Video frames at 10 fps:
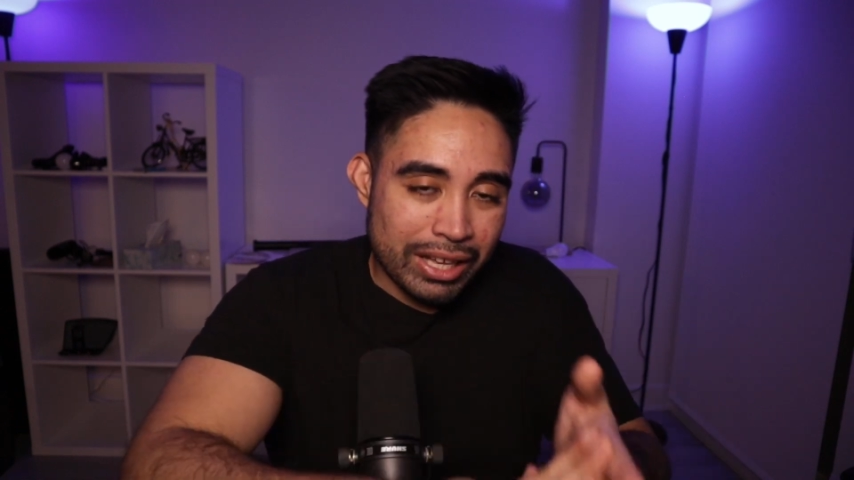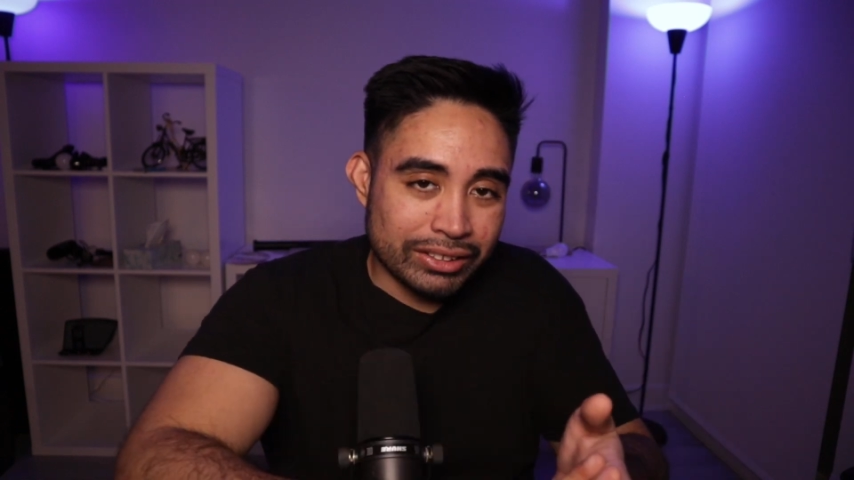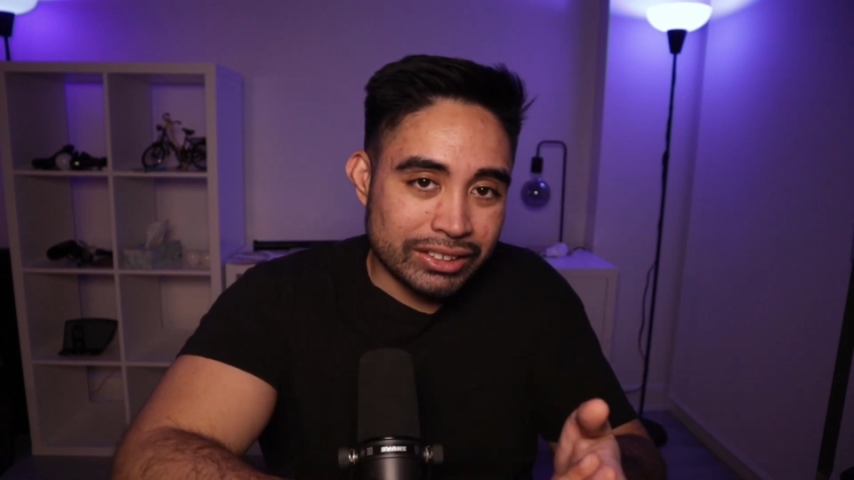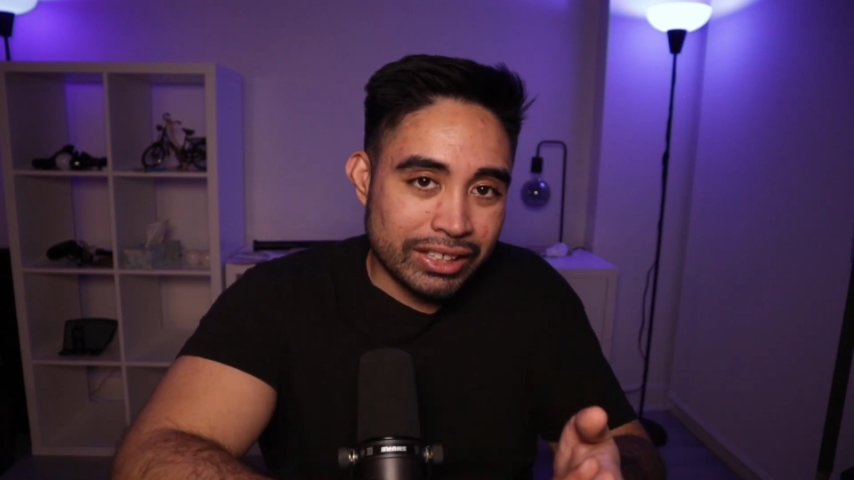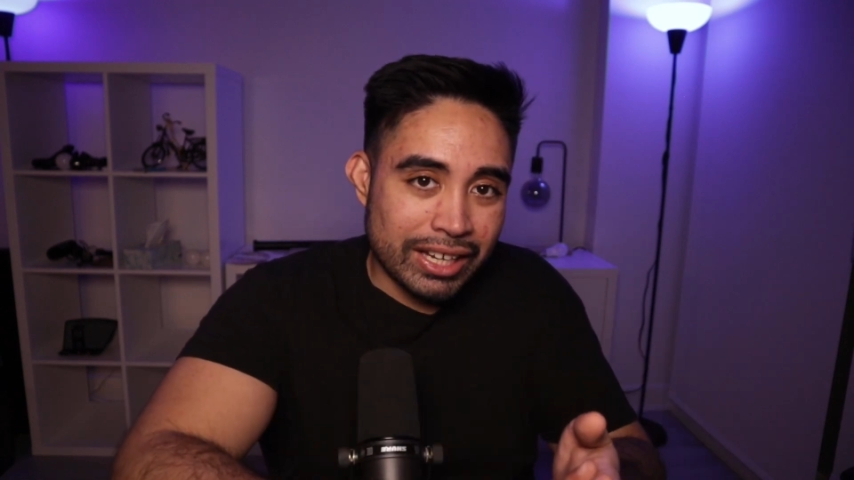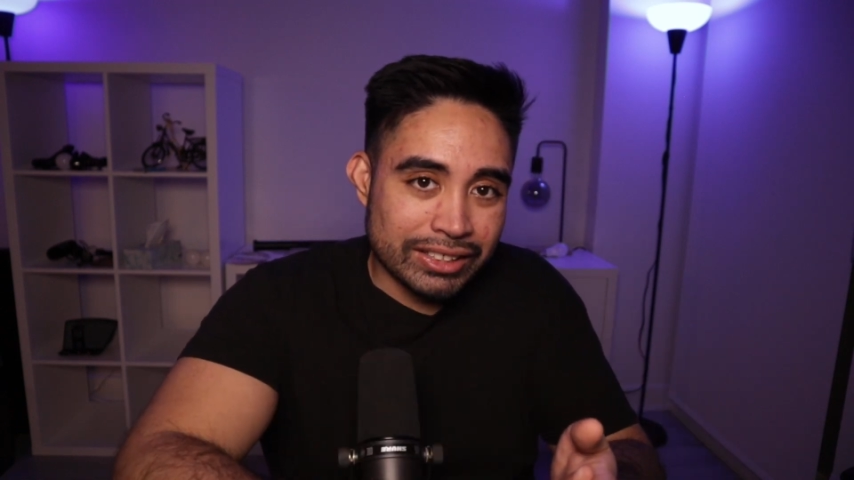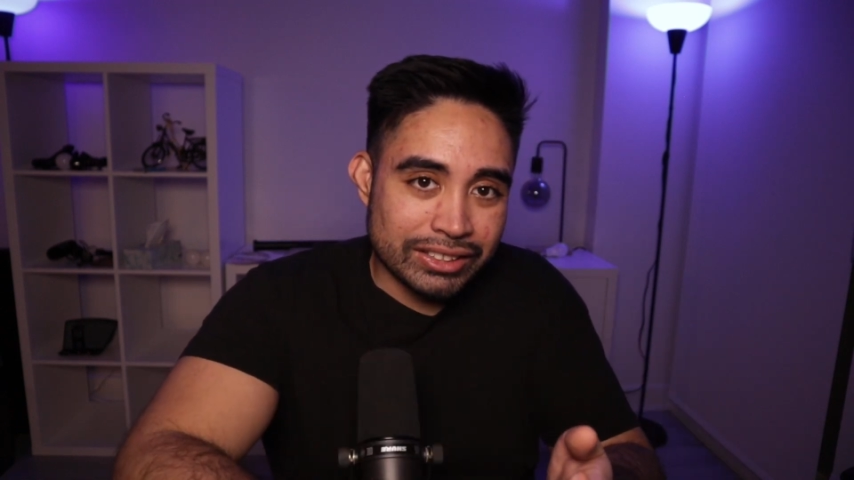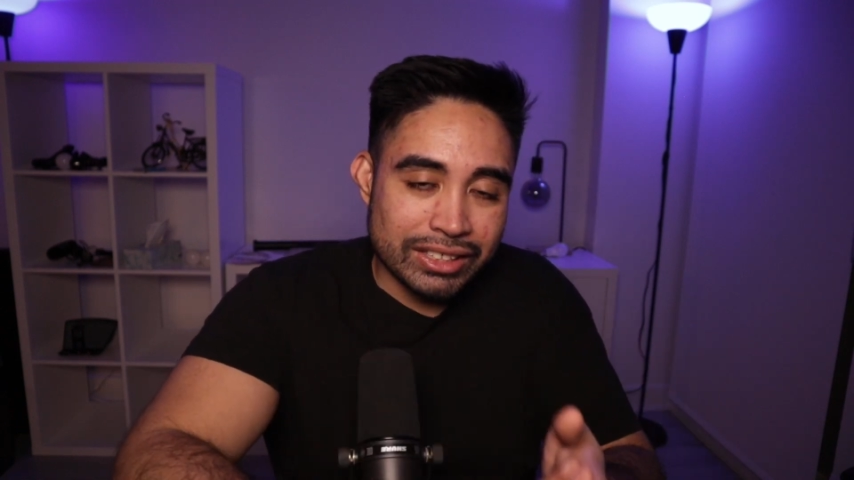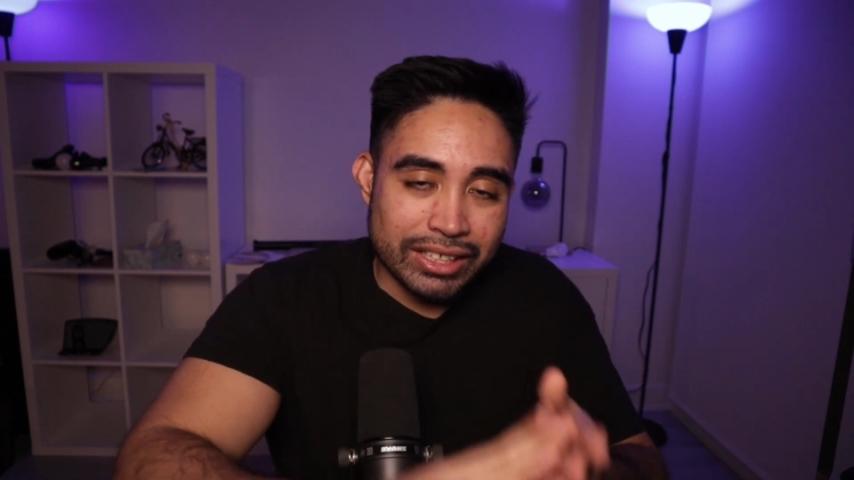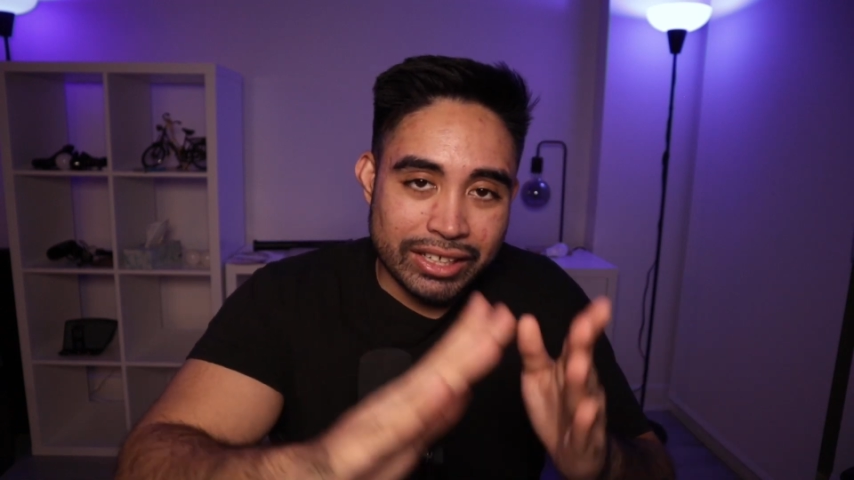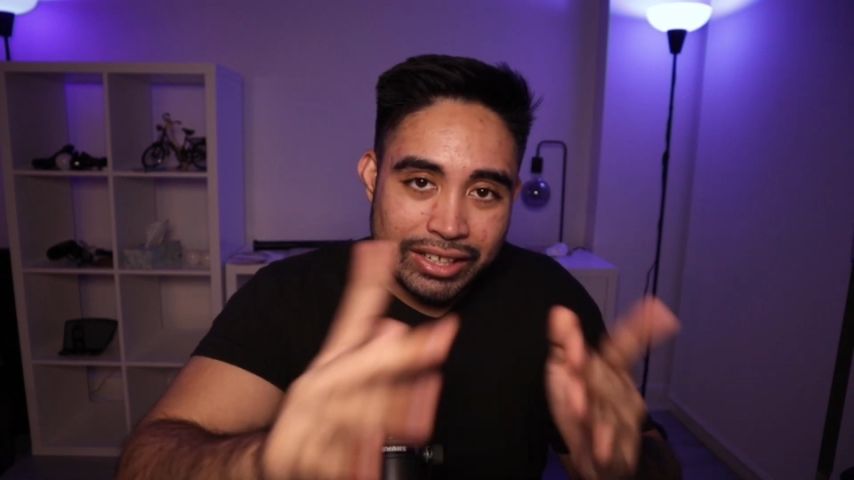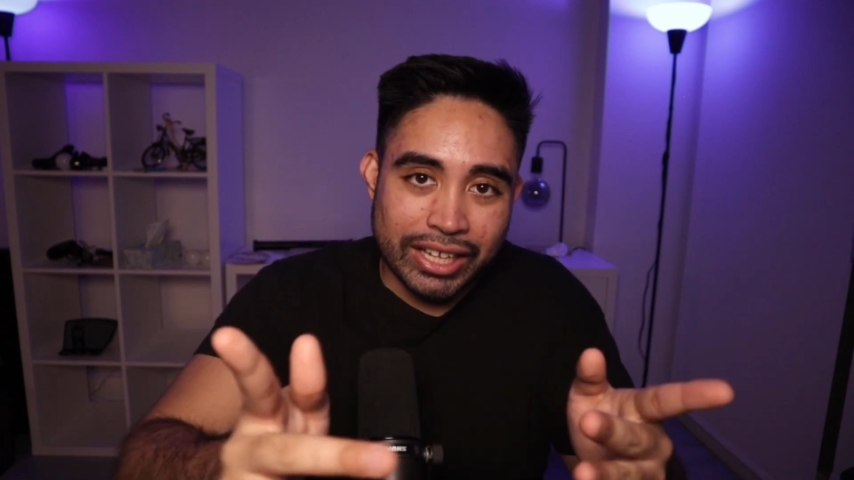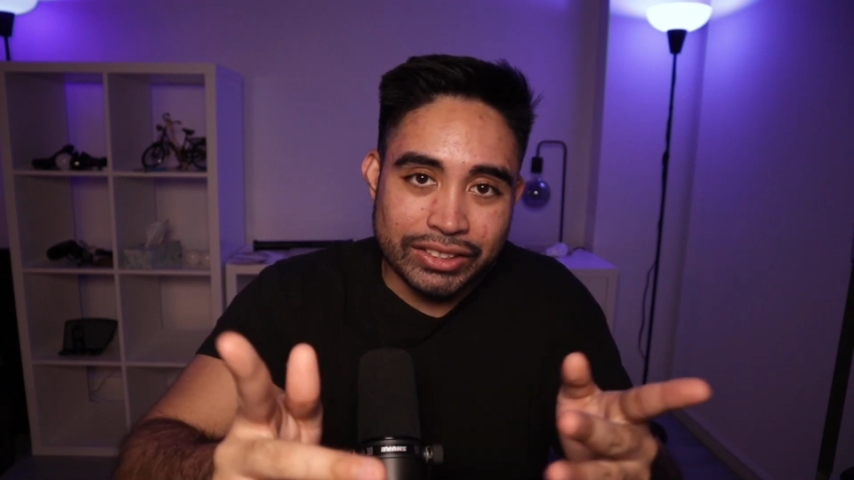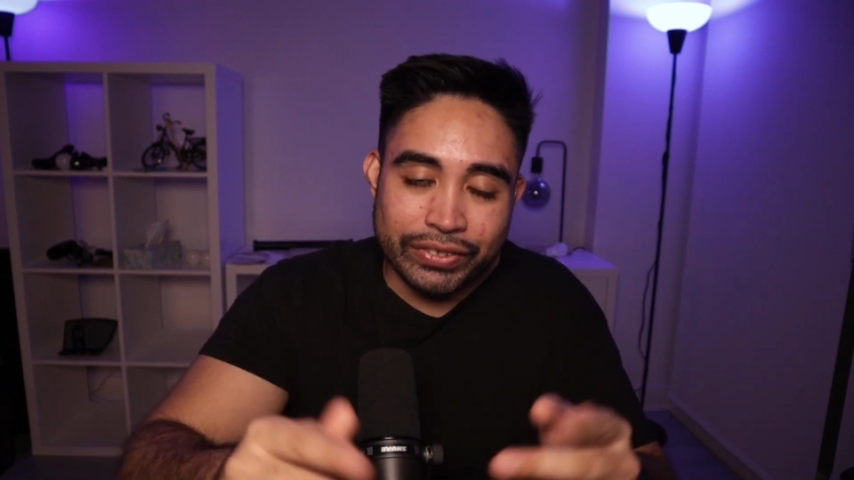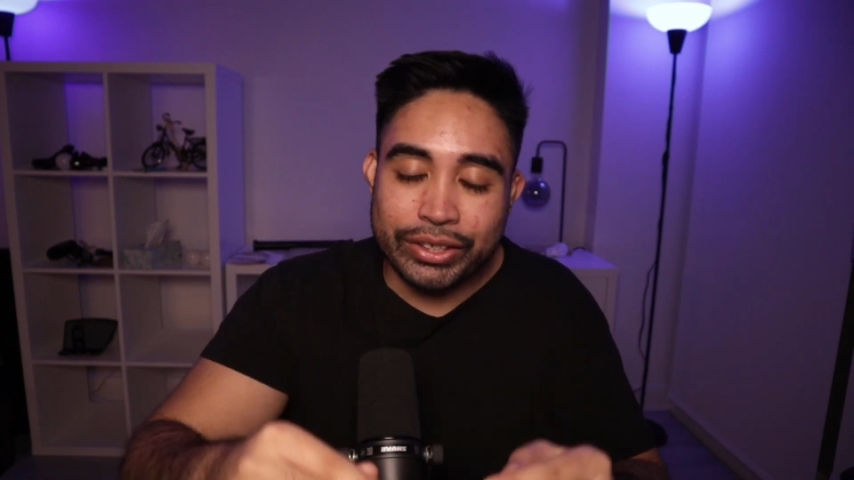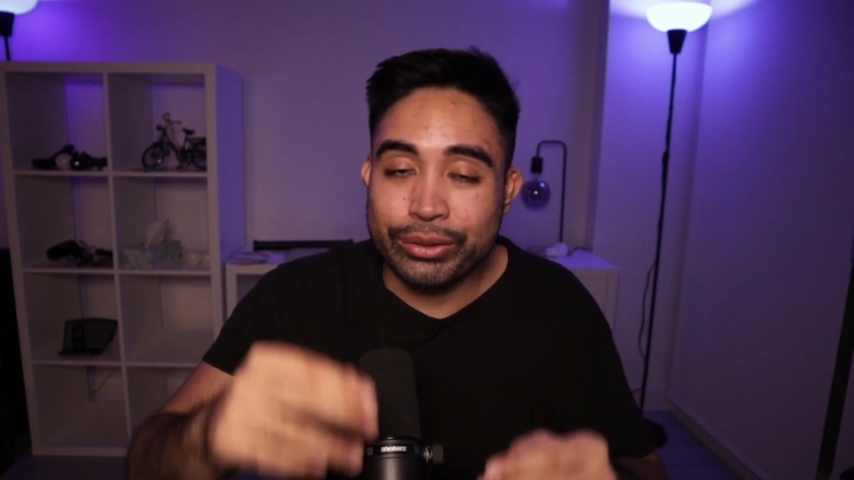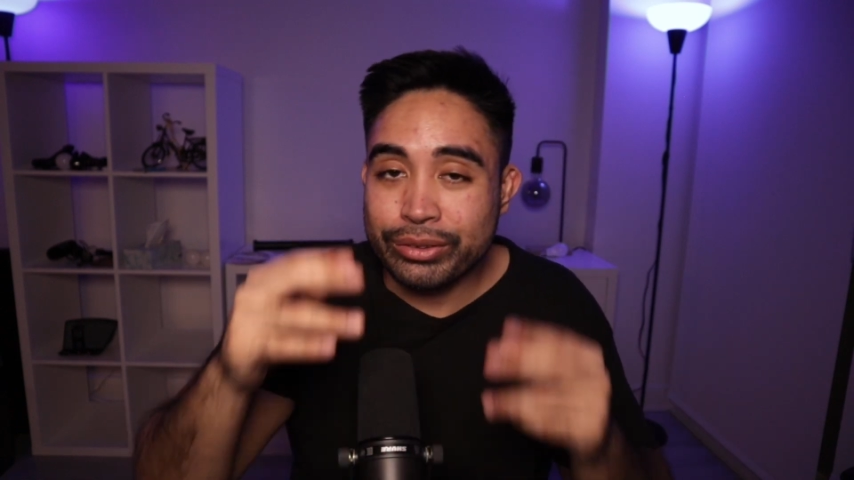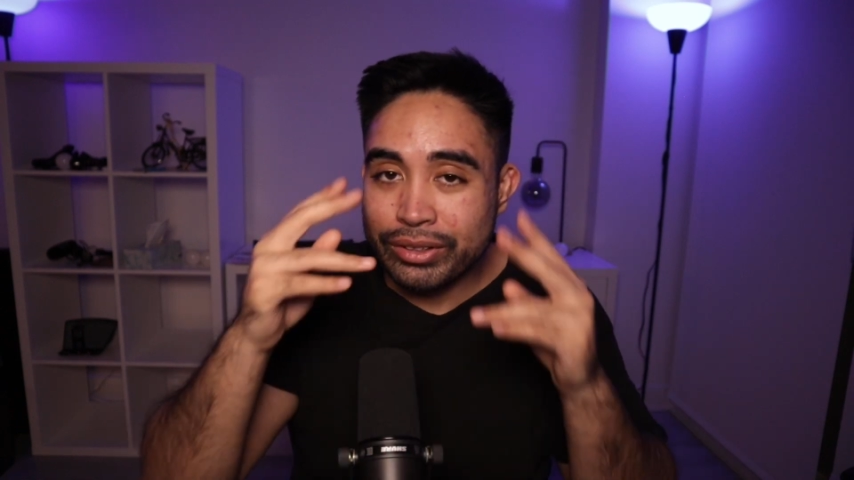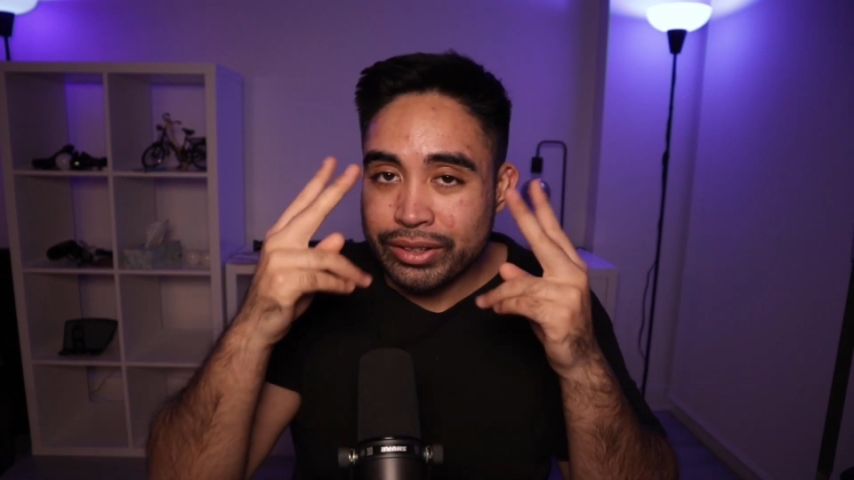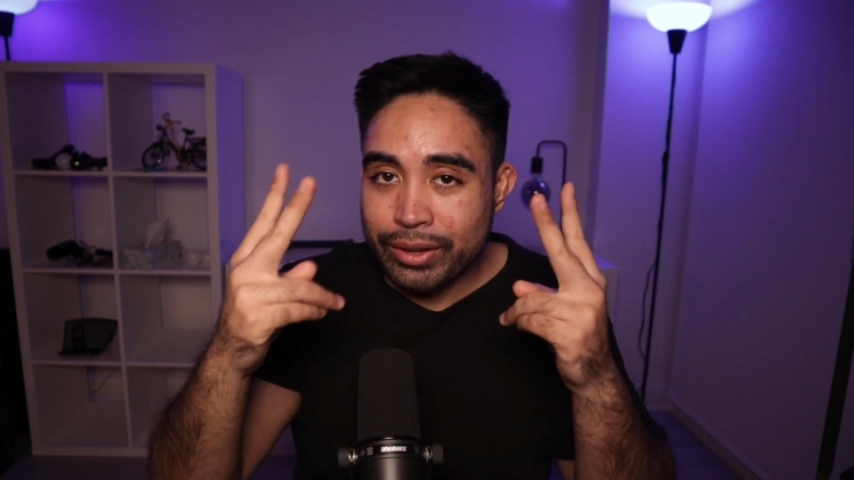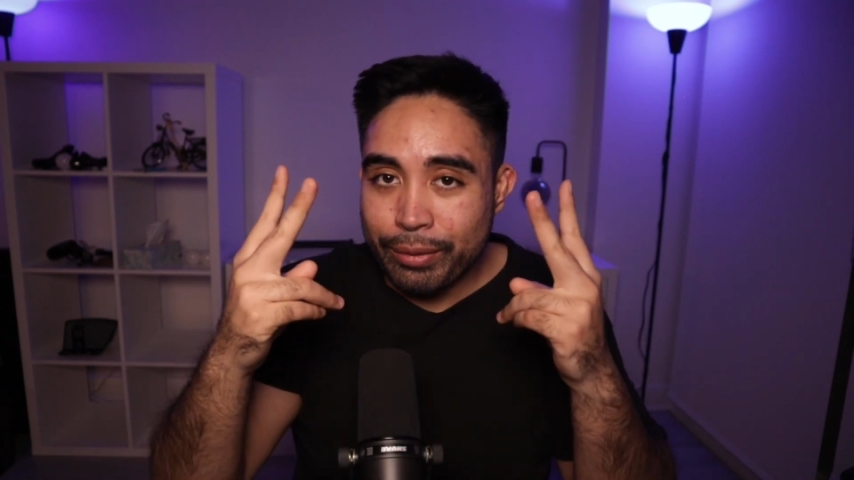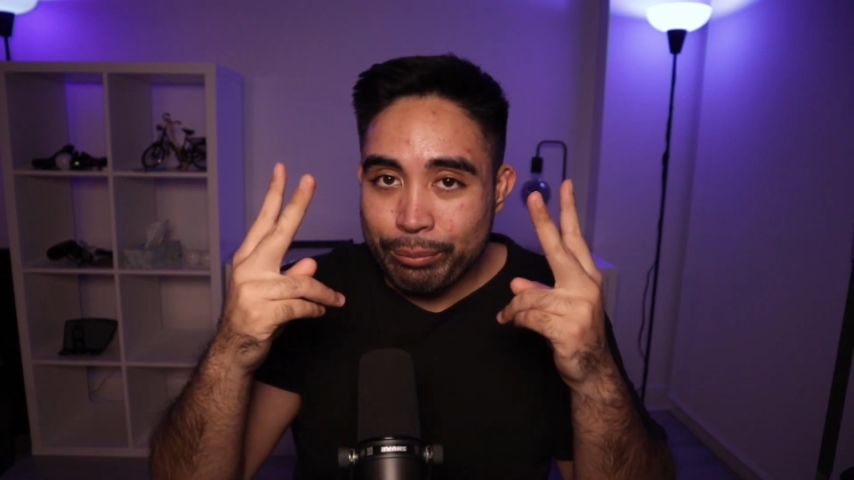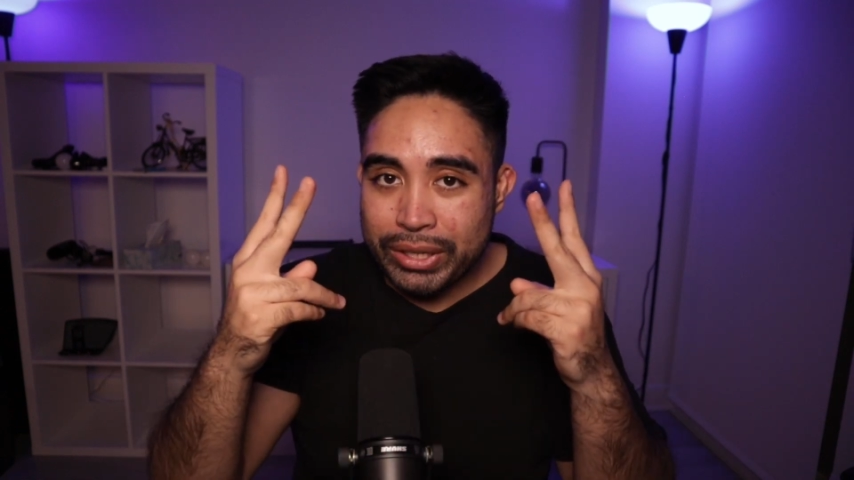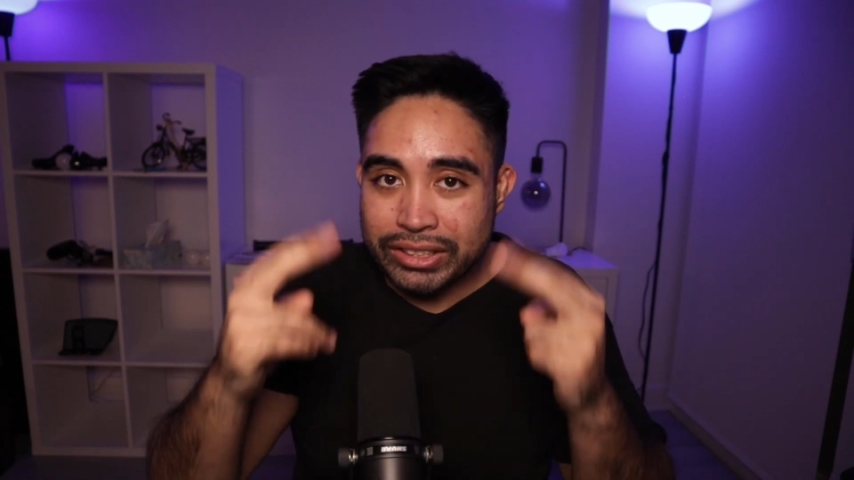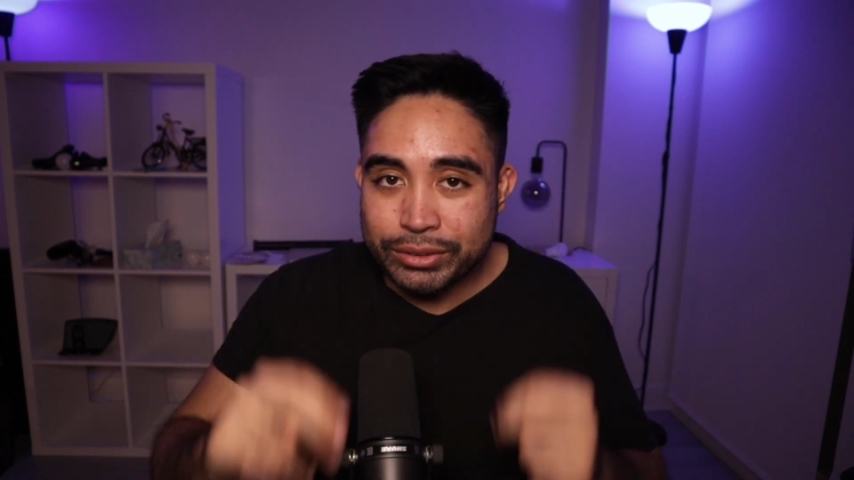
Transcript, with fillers: I'll see you guys in the next video. Peace.